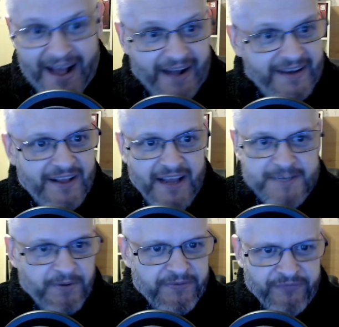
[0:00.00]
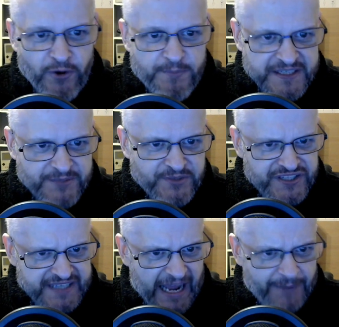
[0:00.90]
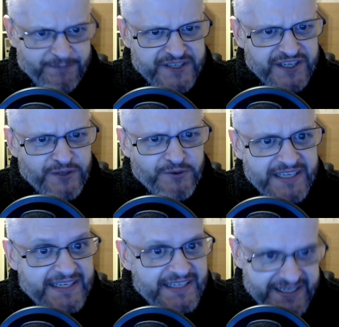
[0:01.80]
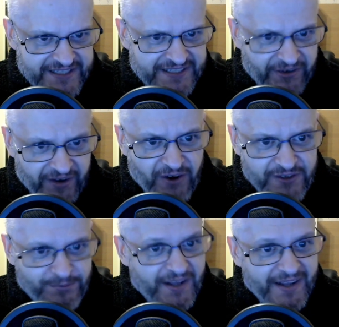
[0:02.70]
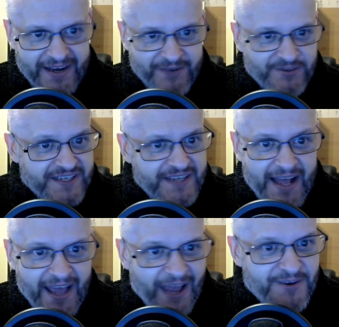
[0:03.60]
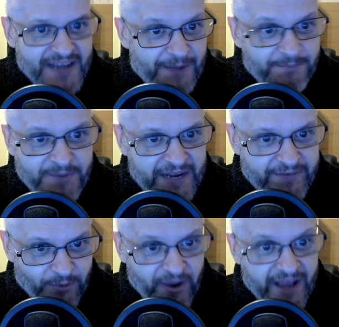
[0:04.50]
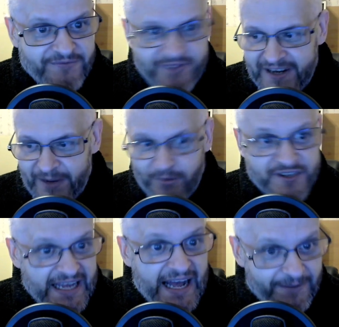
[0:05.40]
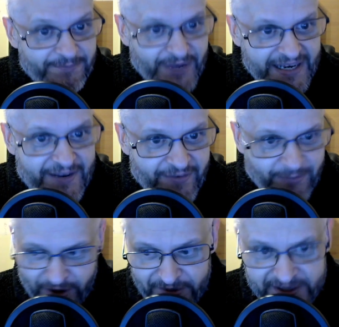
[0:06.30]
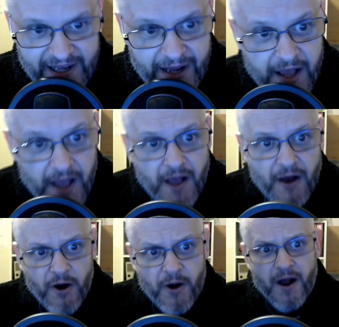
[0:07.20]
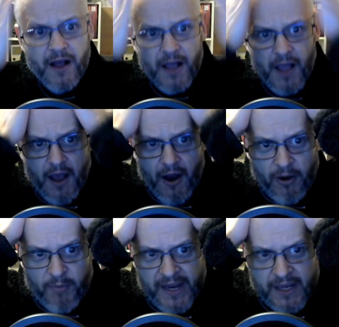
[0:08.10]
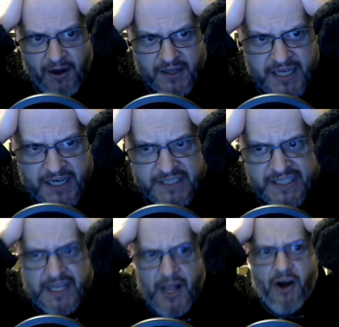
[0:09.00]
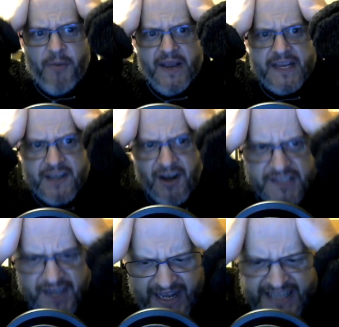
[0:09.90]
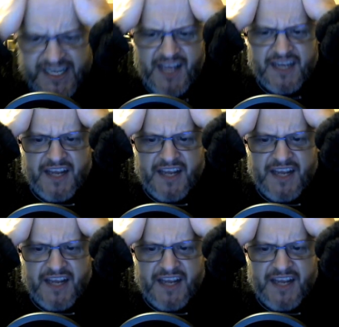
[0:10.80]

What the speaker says: And his performance was just absolutely legendary. And it was unbelievable. It really was unbelievable. It was like, oh my god, guys,